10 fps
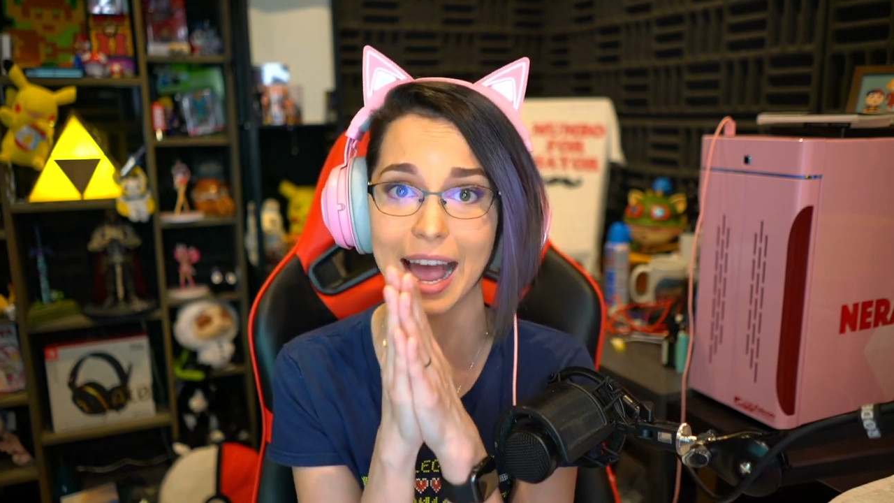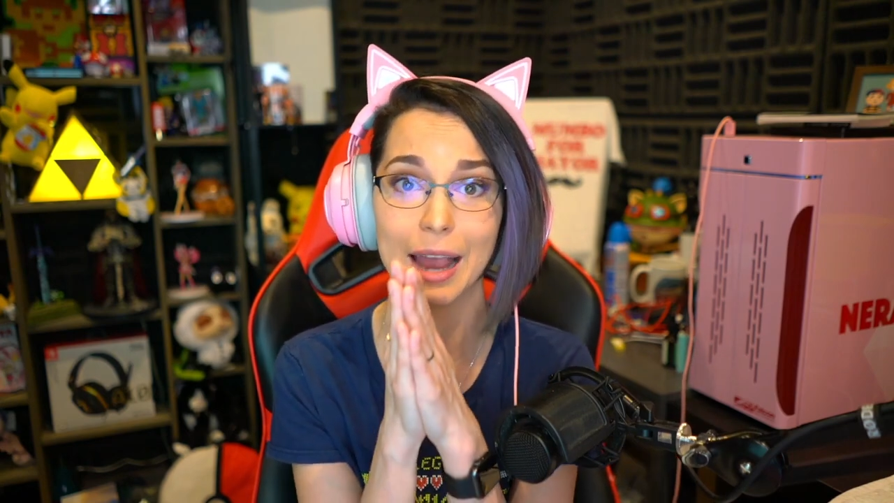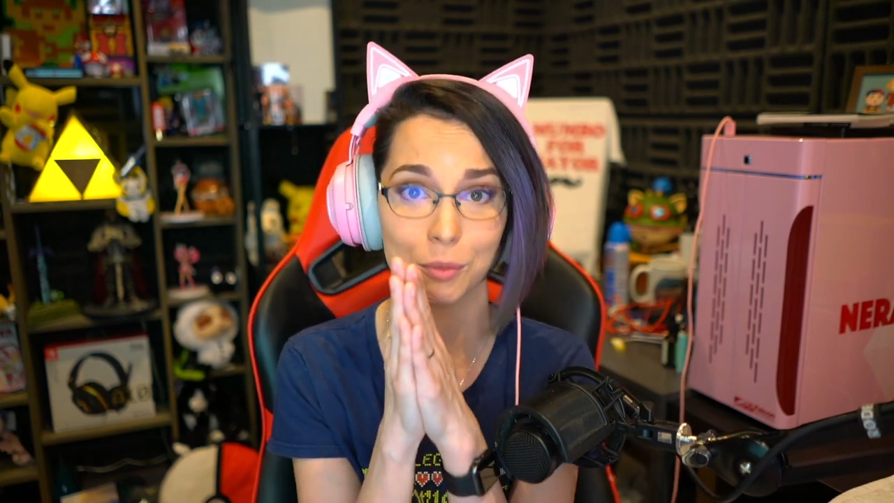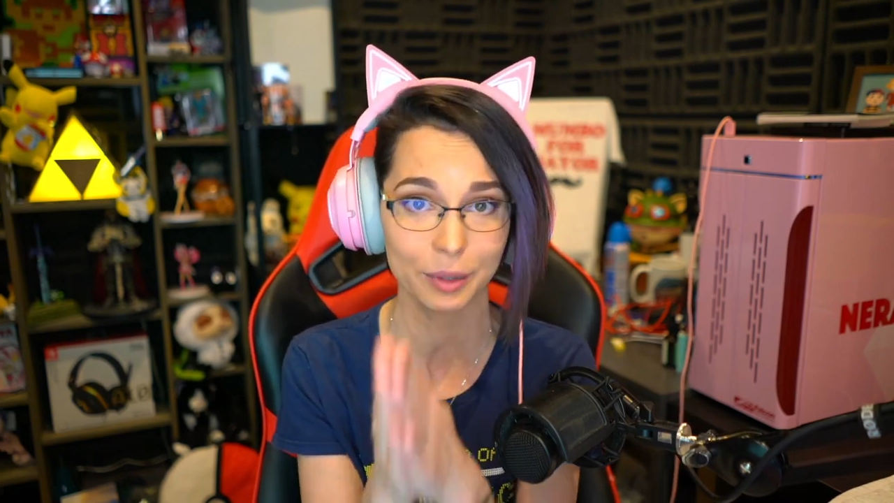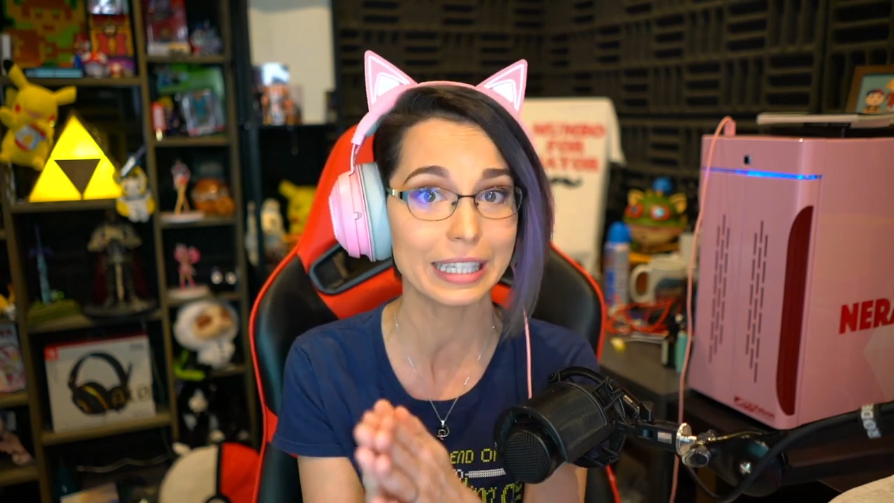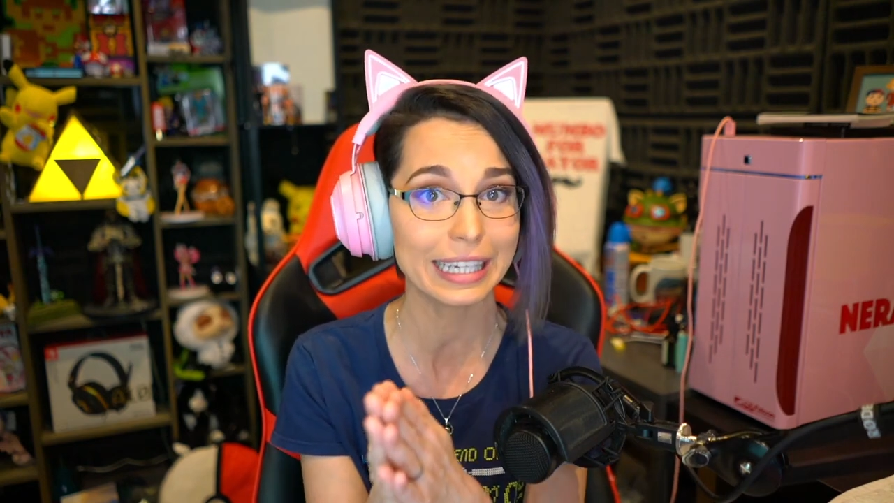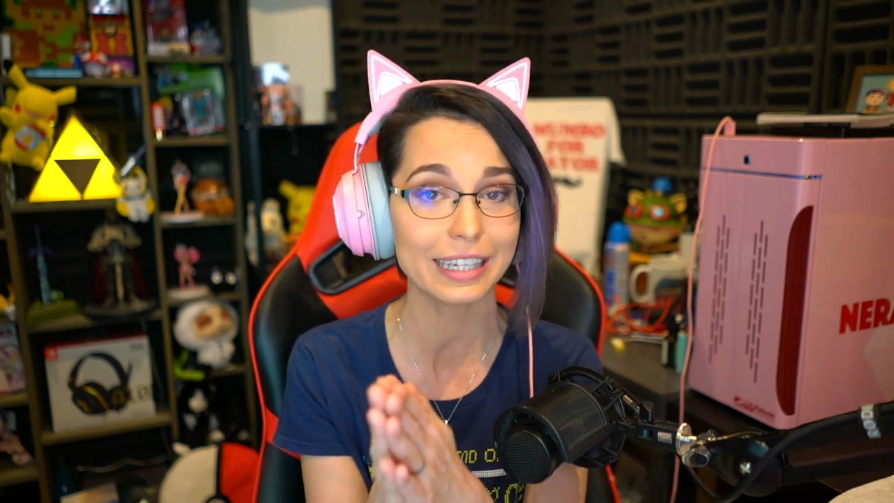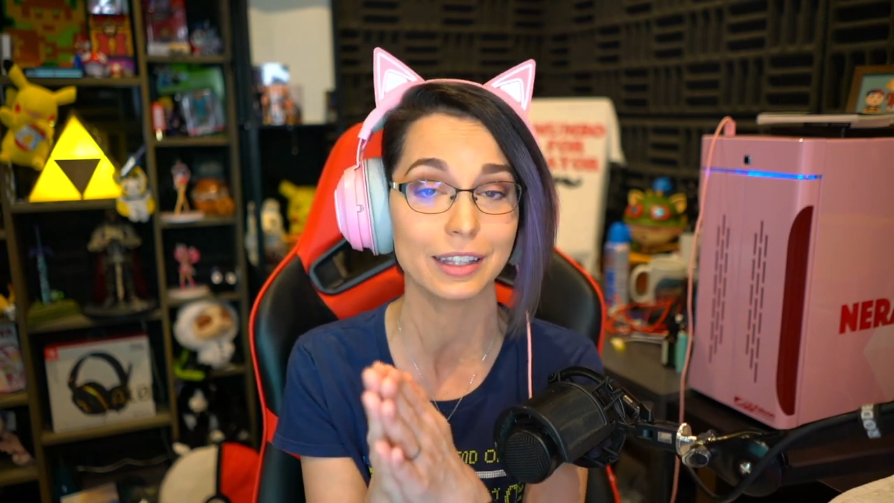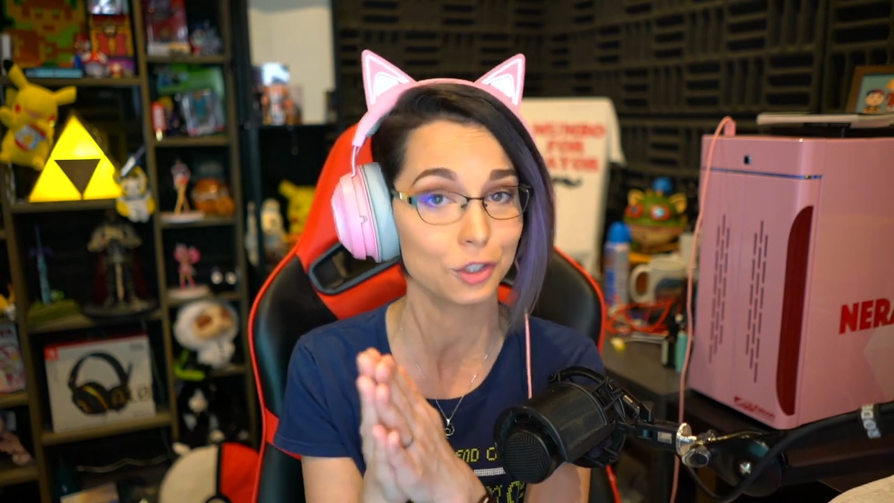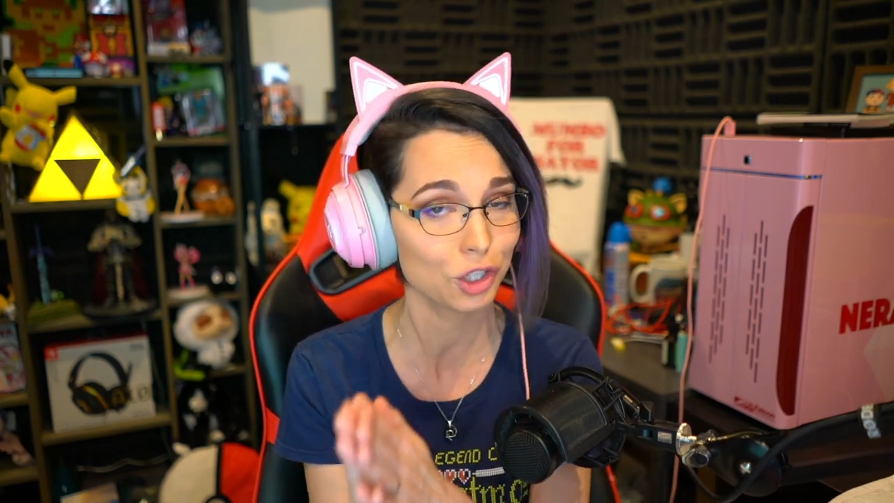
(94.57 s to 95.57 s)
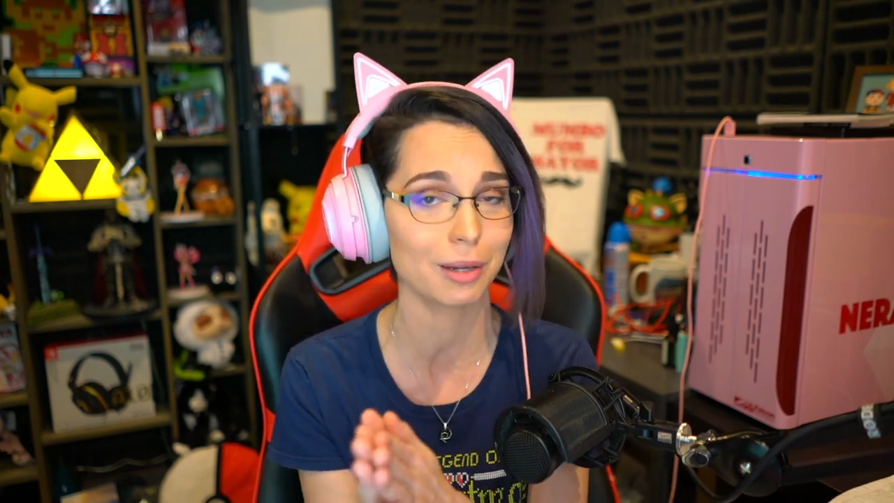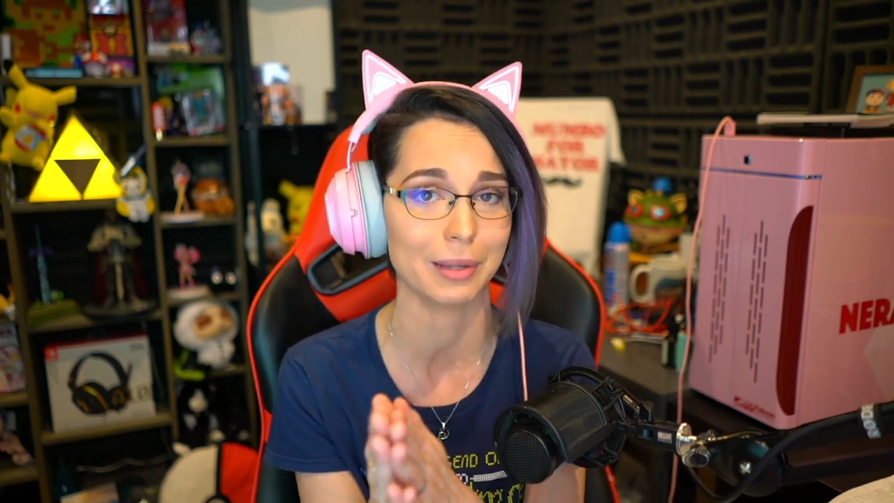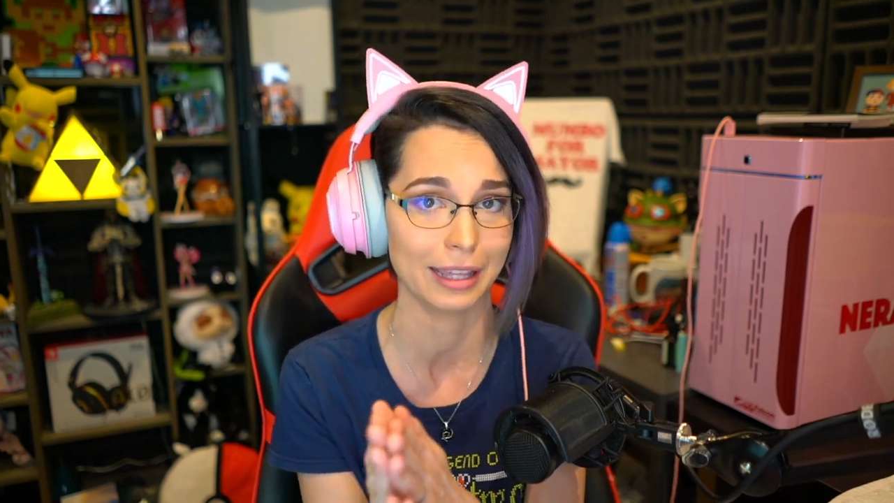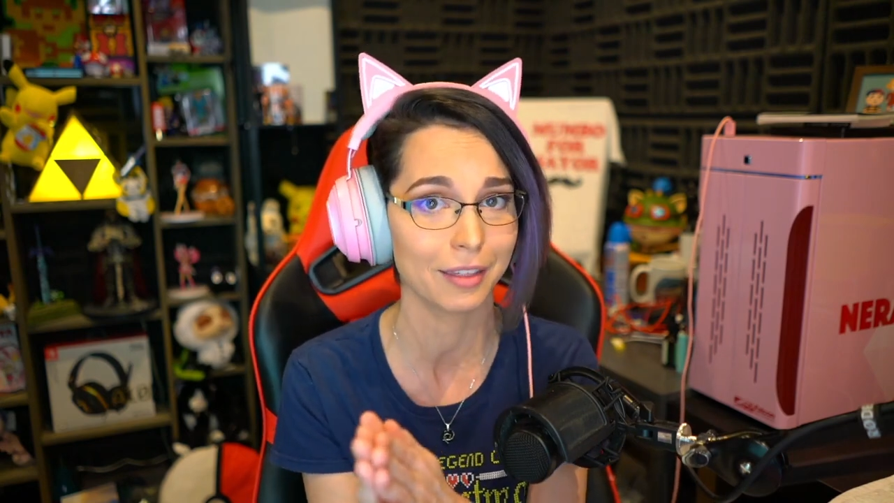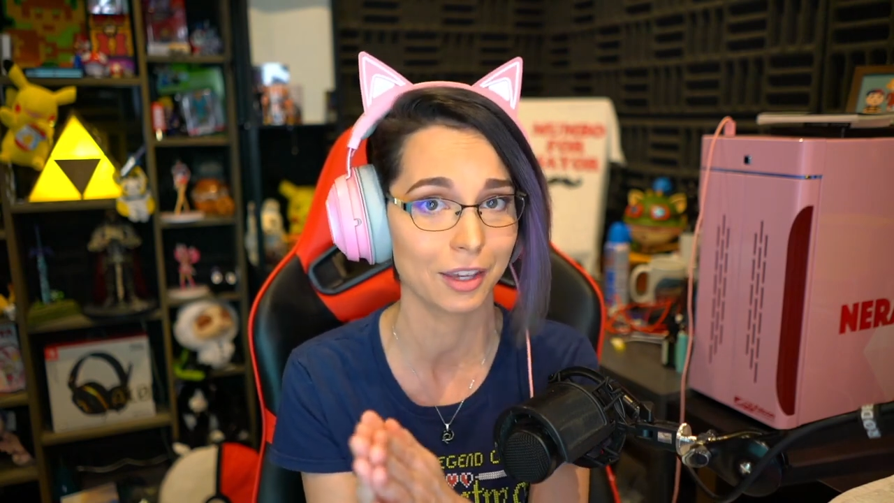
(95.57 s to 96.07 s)
I really
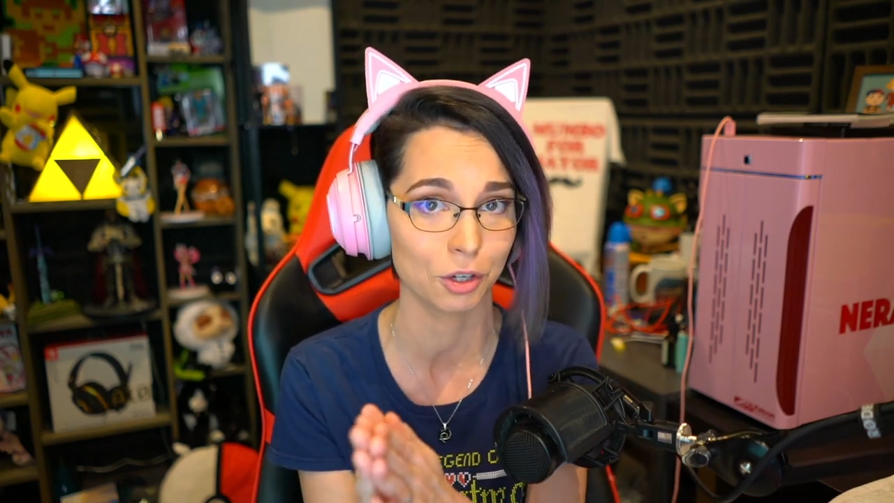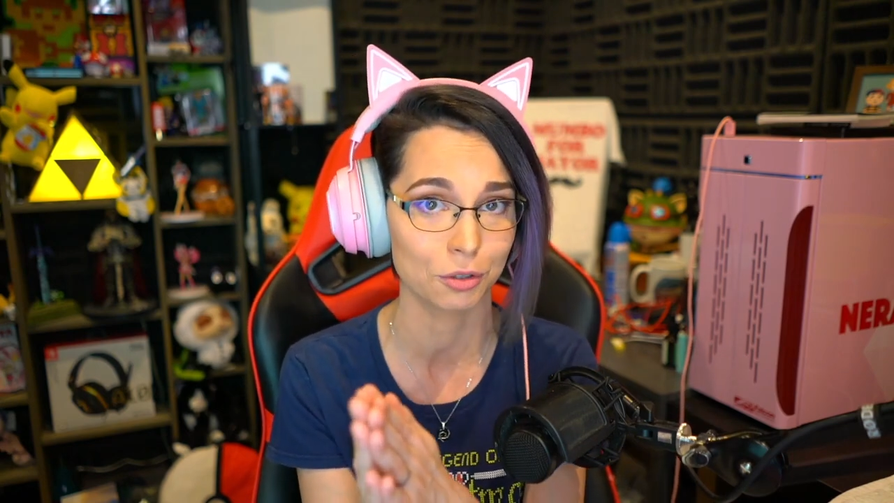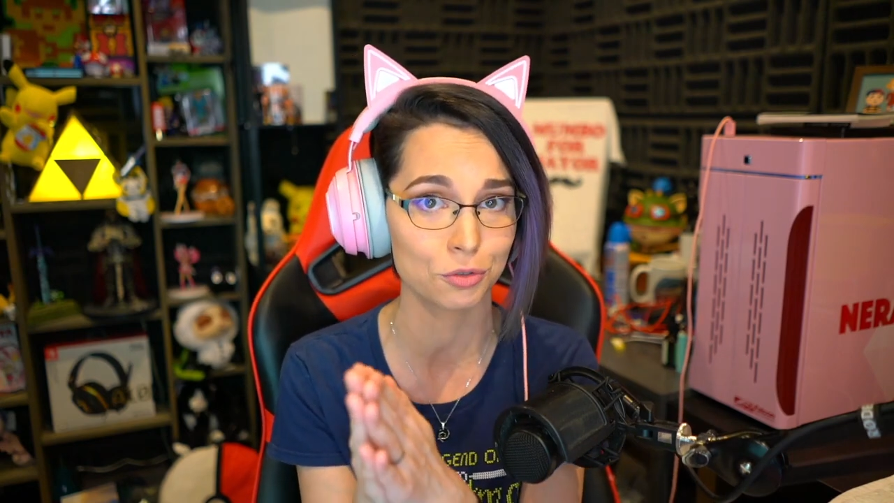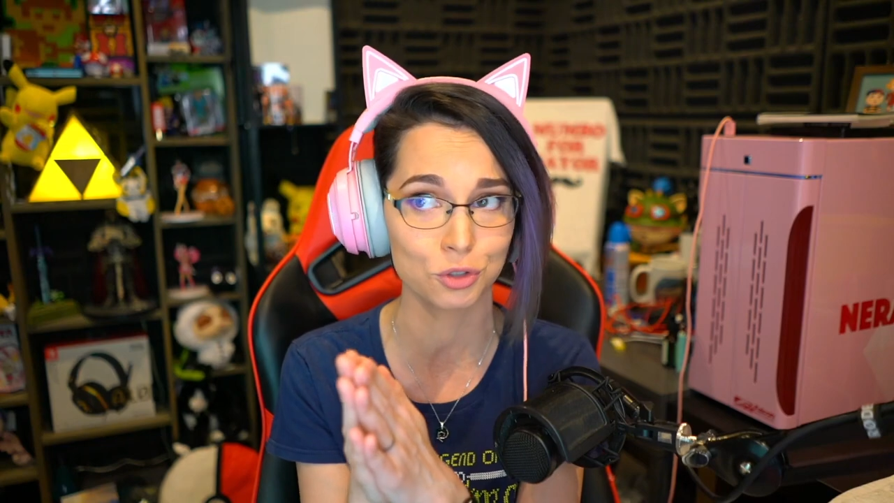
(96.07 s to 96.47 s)
legitimately think you're